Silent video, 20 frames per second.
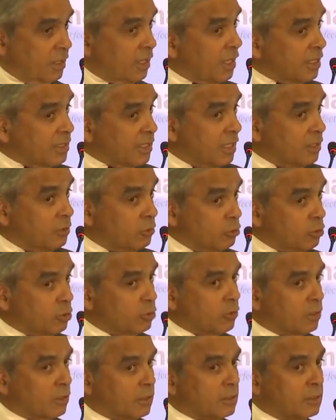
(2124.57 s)
now that's
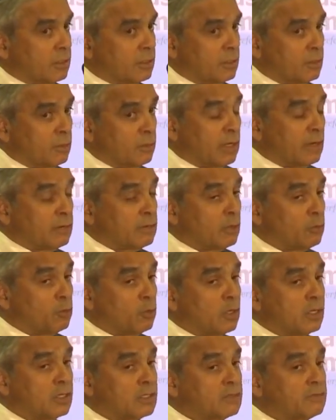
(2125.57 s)
unusual. We have the
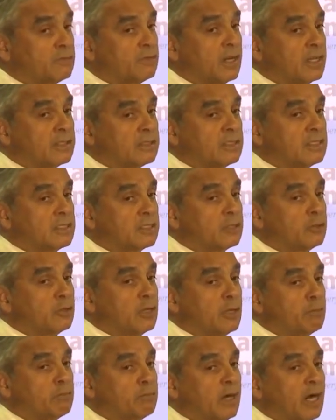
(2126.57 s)
world's fastest
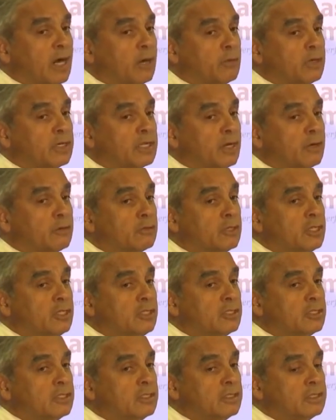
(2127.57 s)
growing power in our
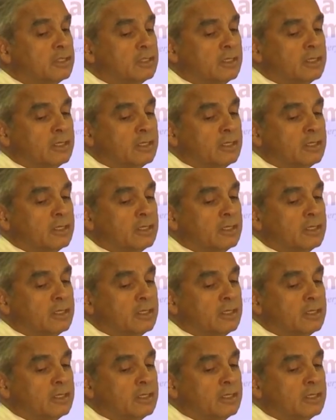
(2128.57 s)
region,